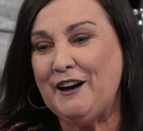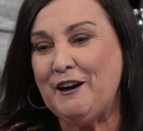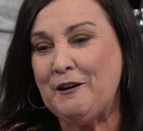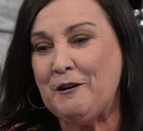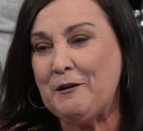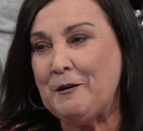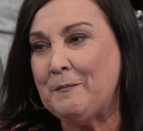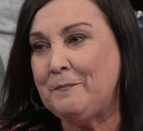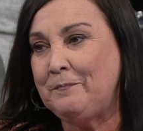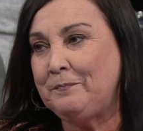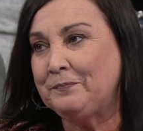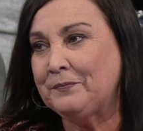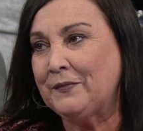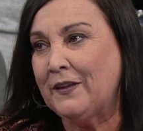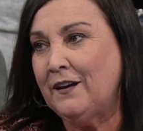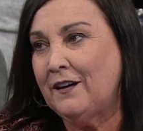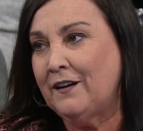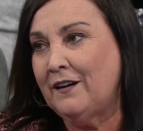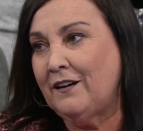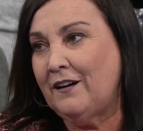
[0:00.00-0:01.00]
um,
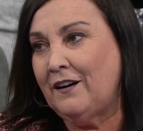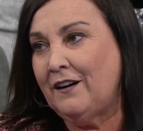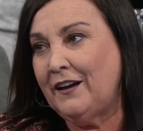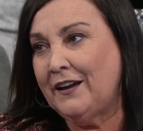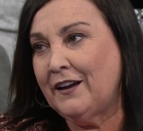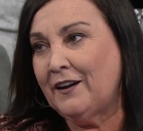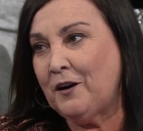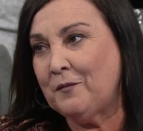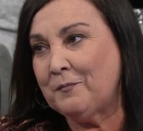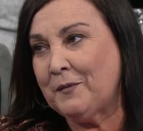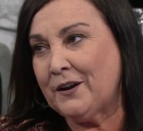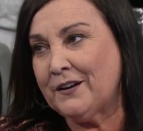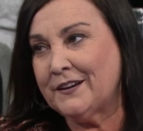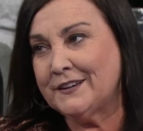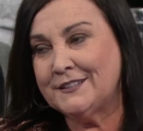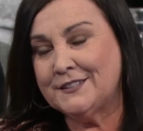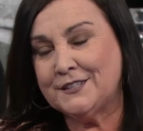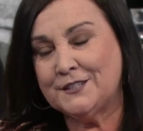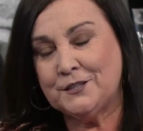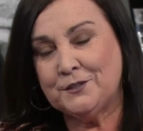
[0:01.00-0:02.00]
I got
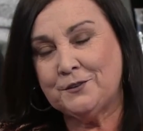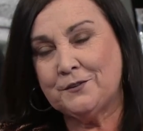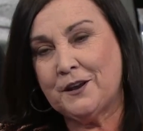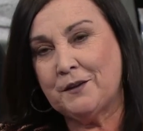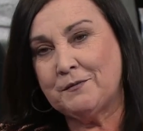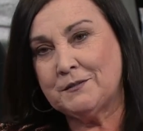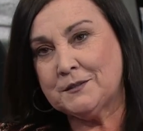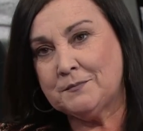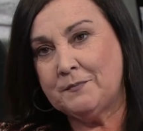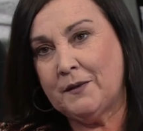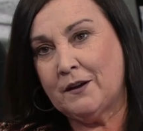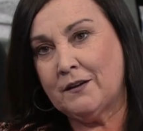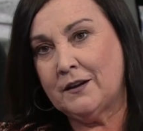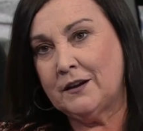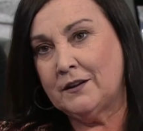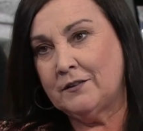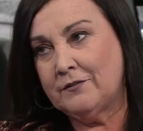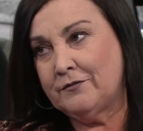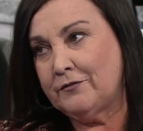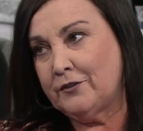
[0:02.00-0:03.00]
married to, and I was
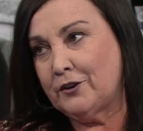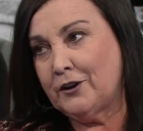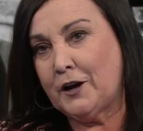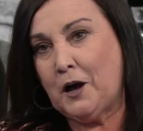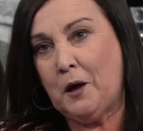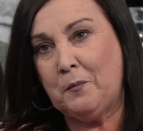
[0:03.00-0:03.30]
married for a